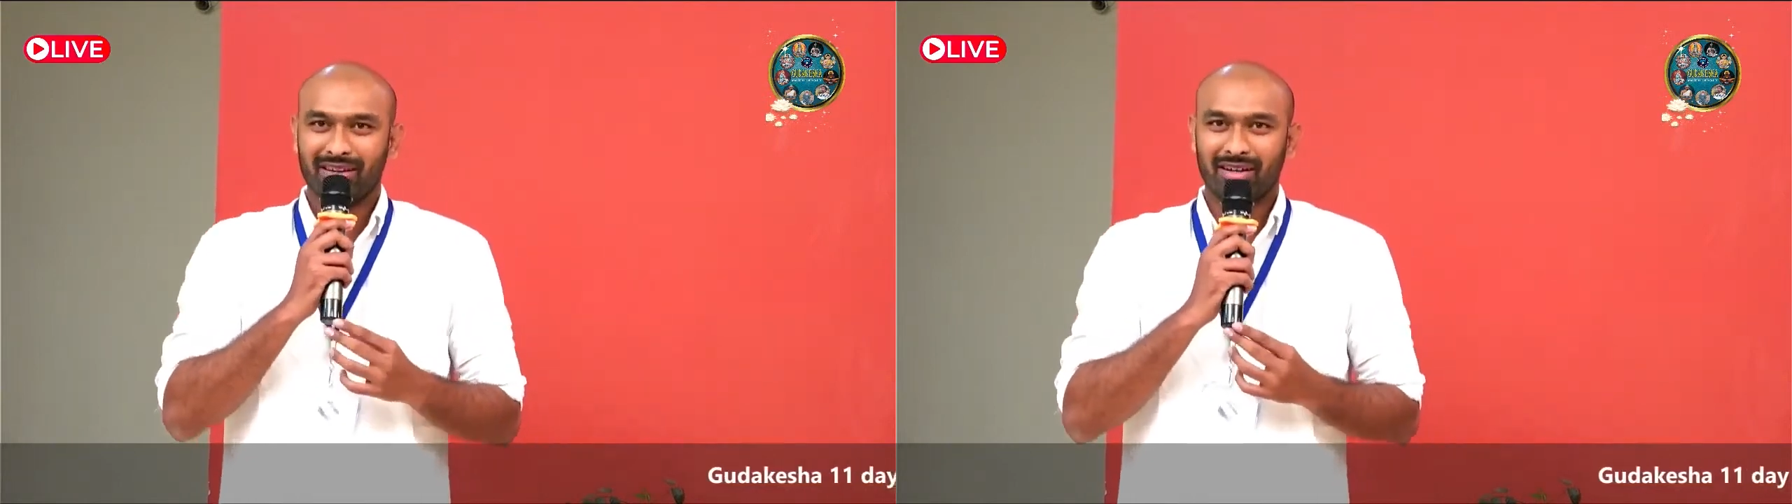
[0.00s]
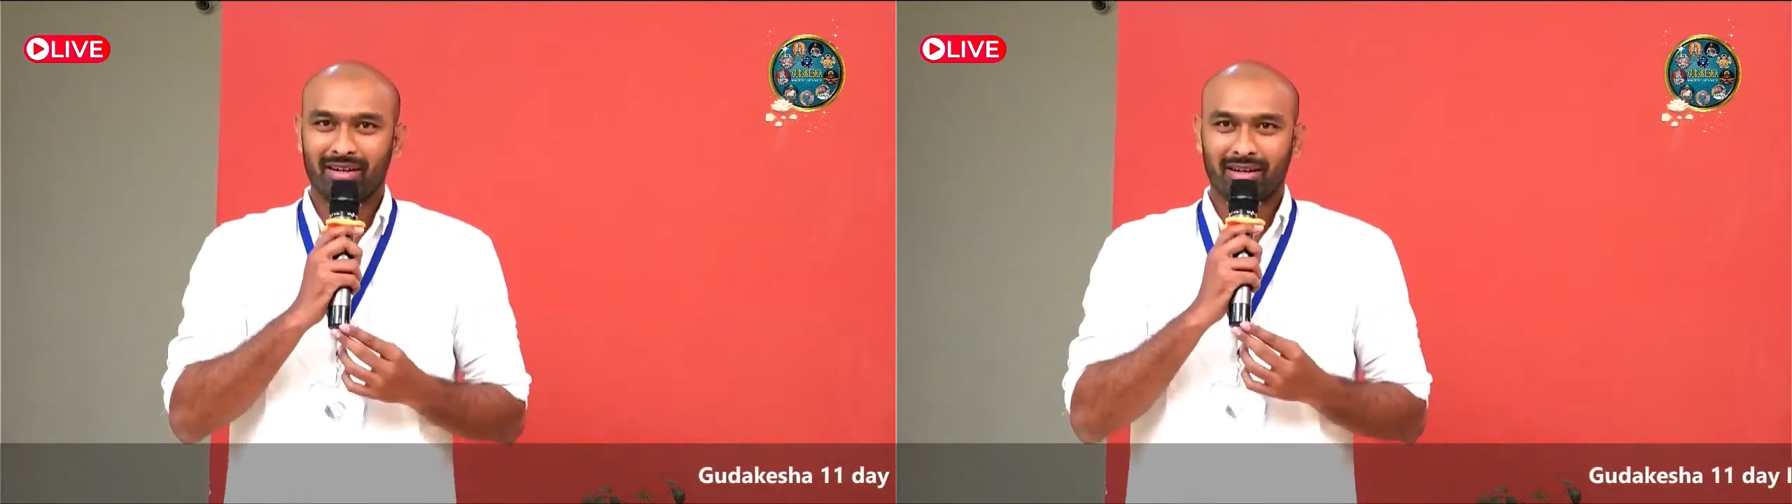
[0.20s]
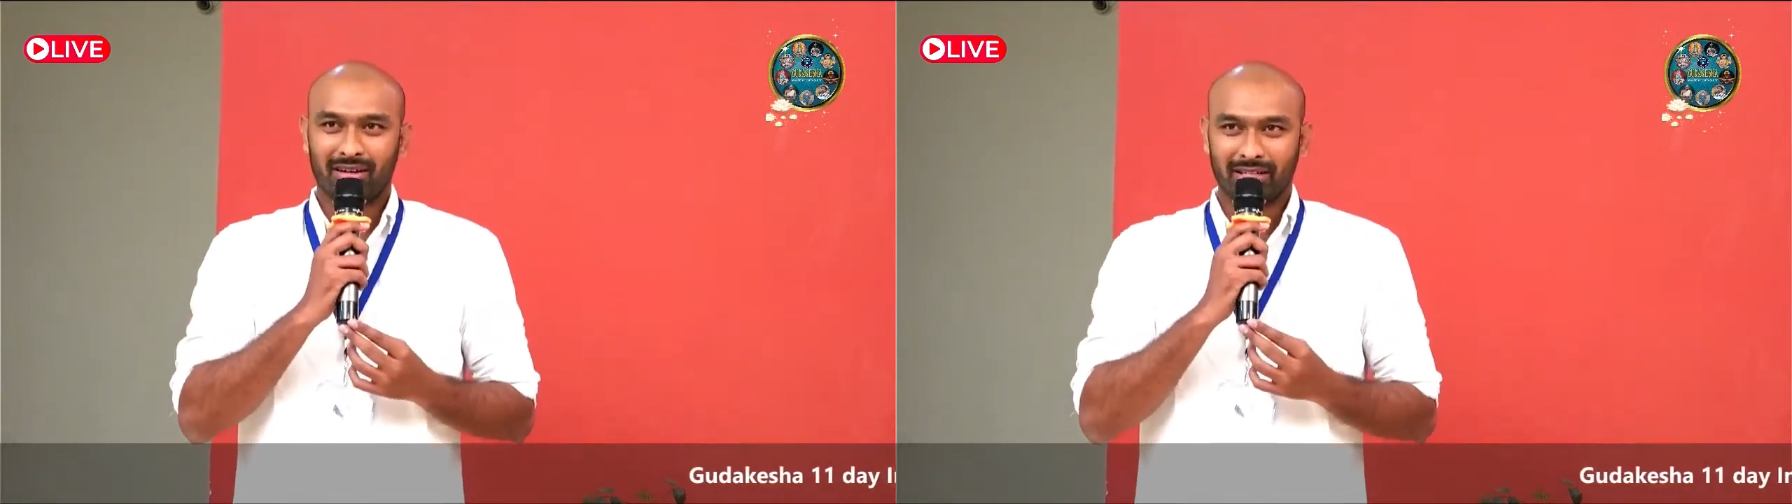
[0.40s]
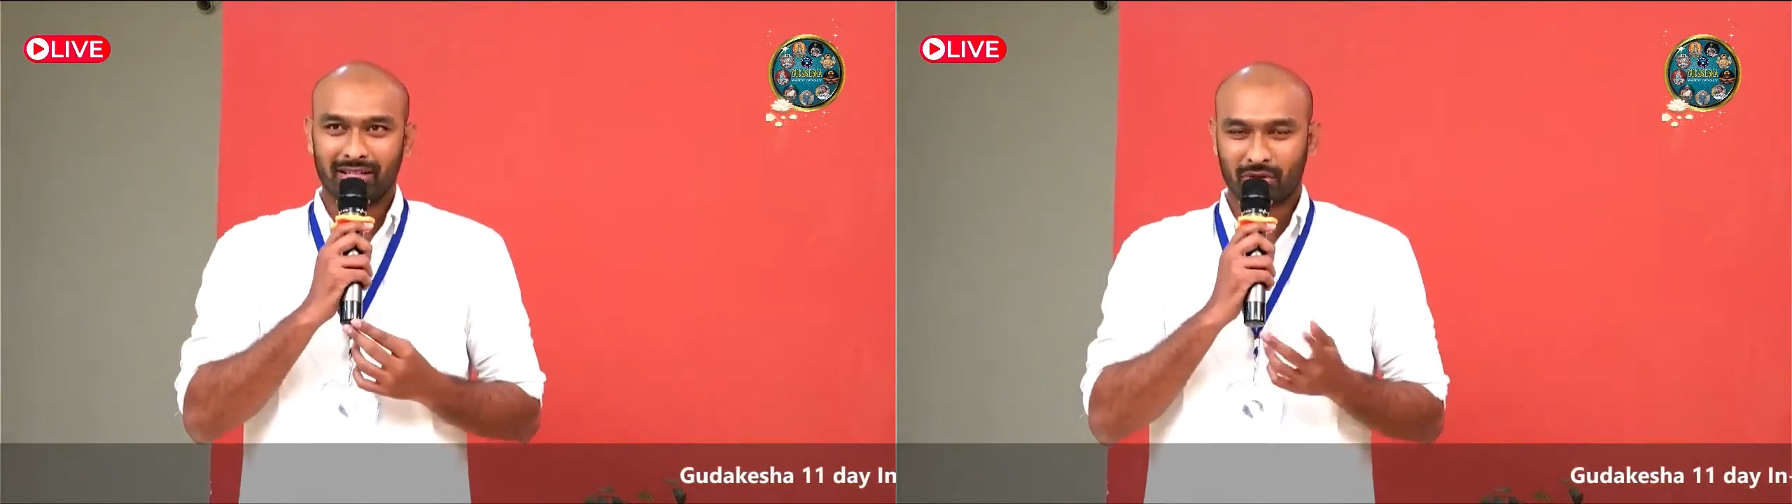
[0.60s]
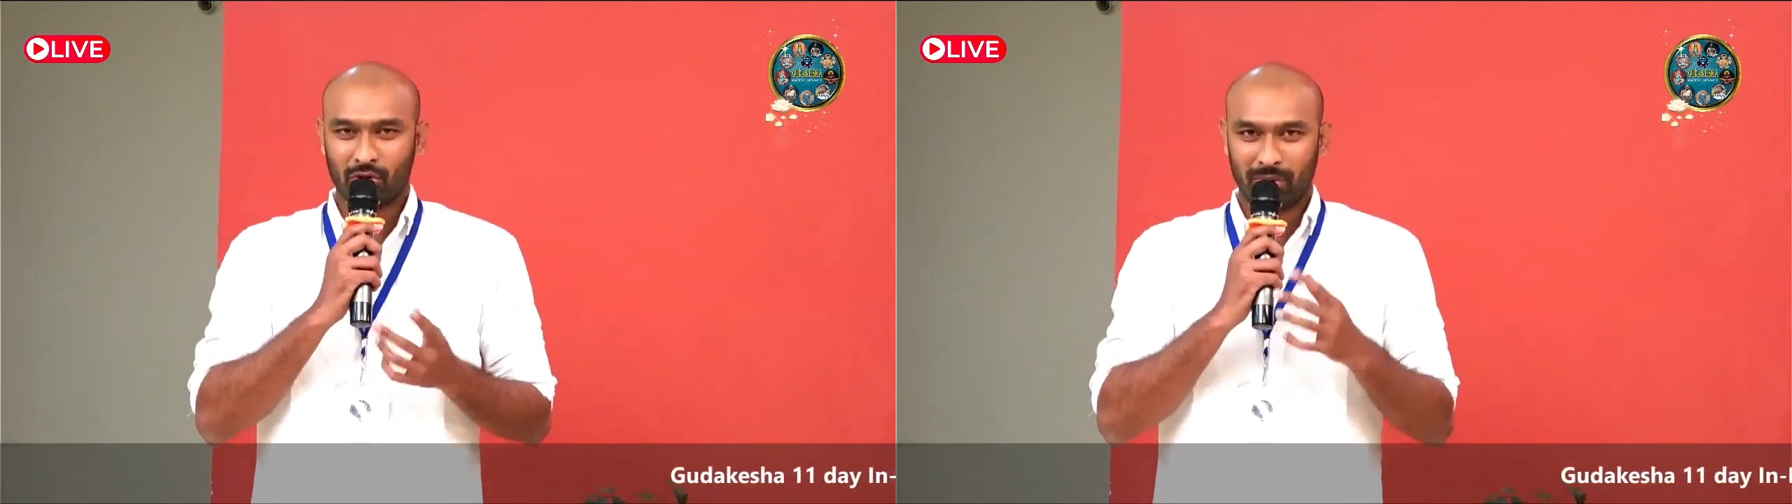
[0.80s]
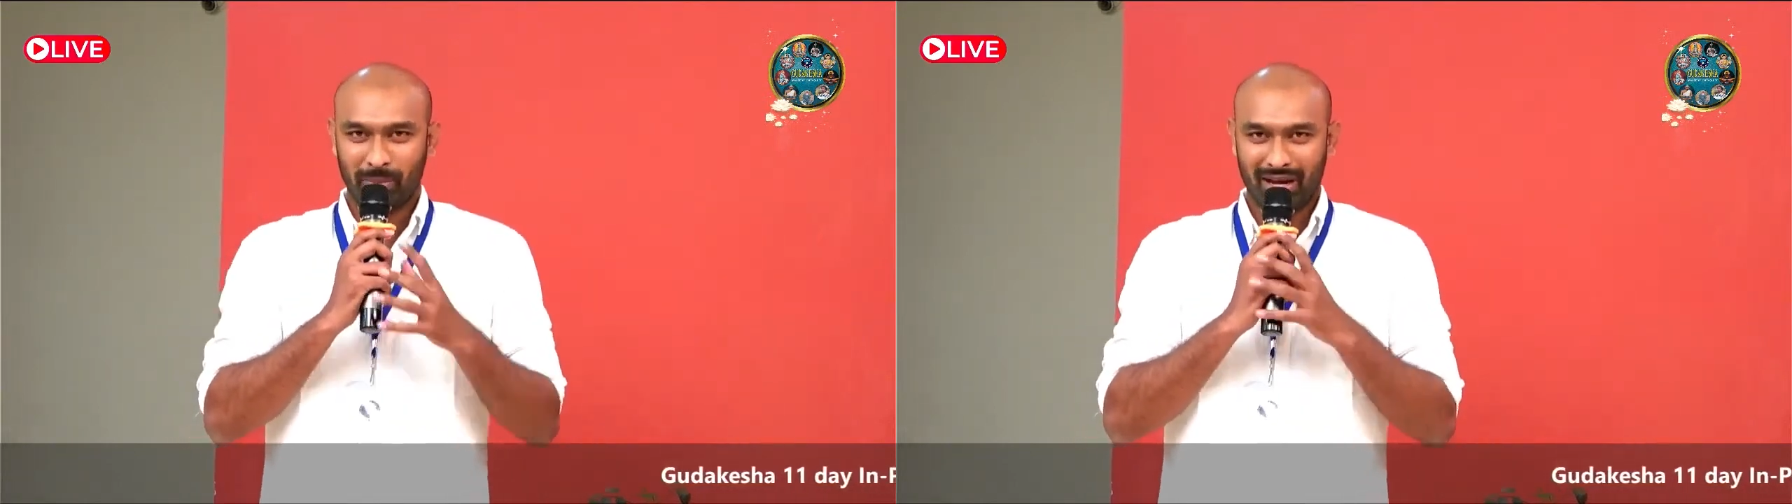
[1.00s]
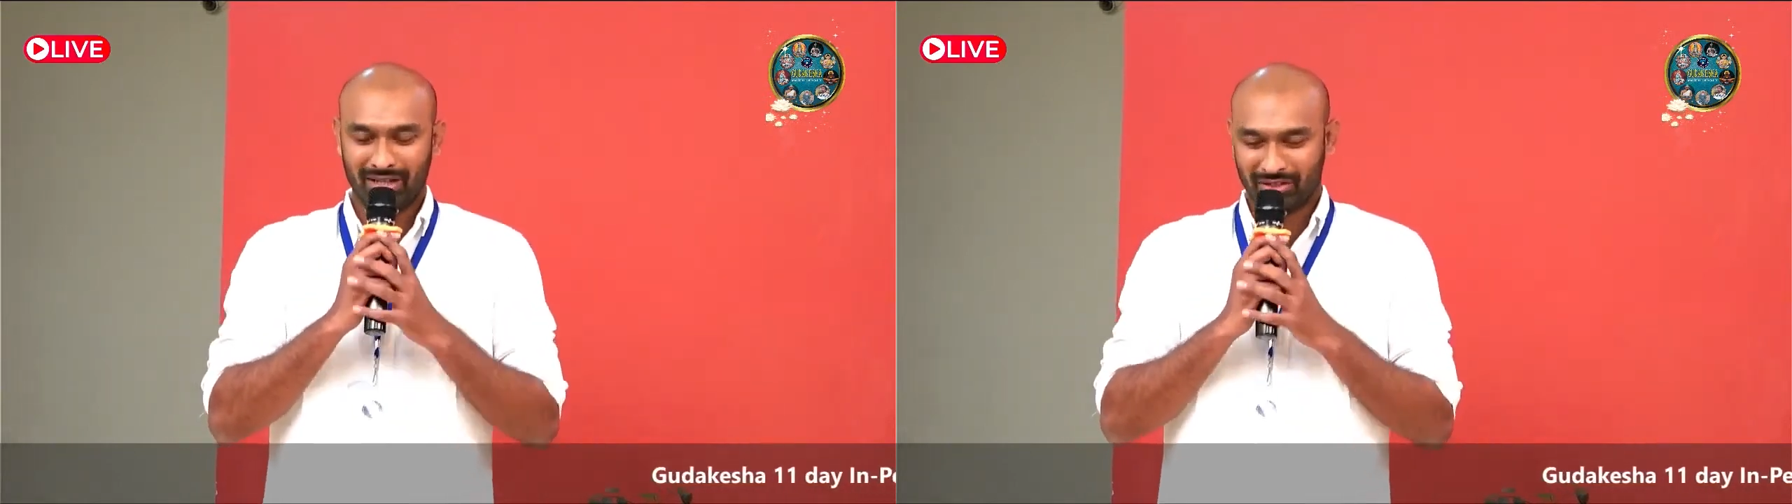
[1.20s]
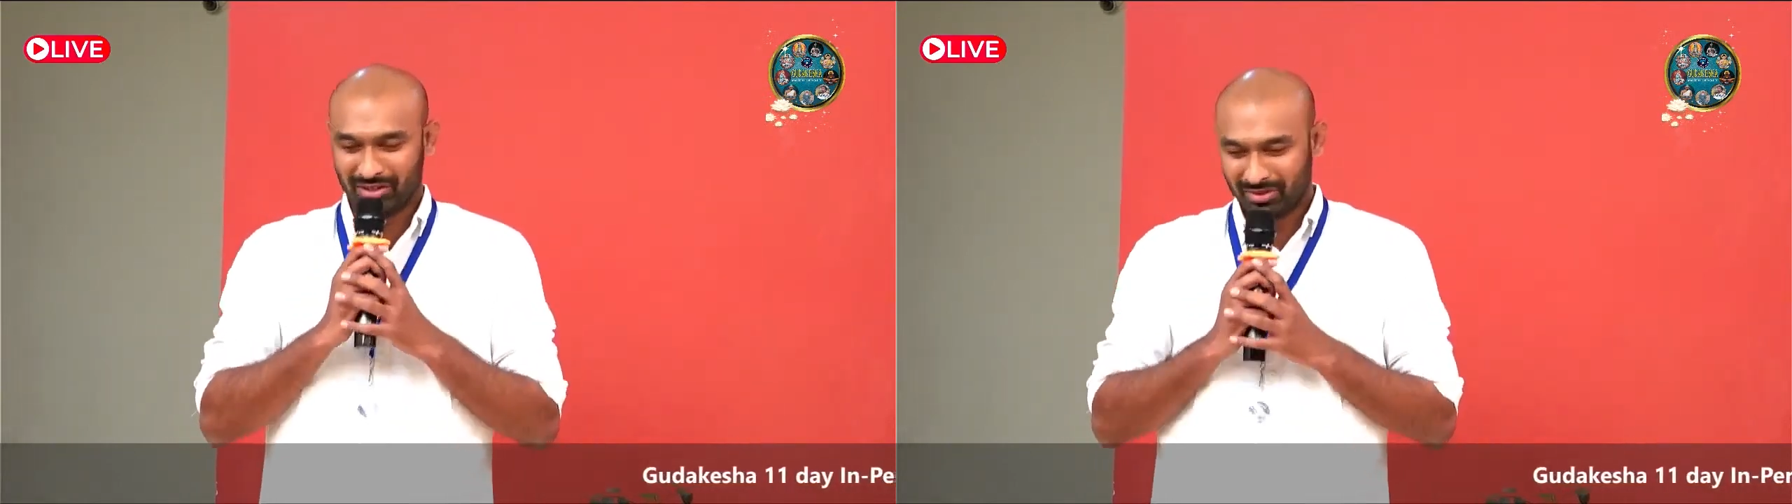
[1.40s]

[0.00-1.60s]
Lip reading: I just told my manager,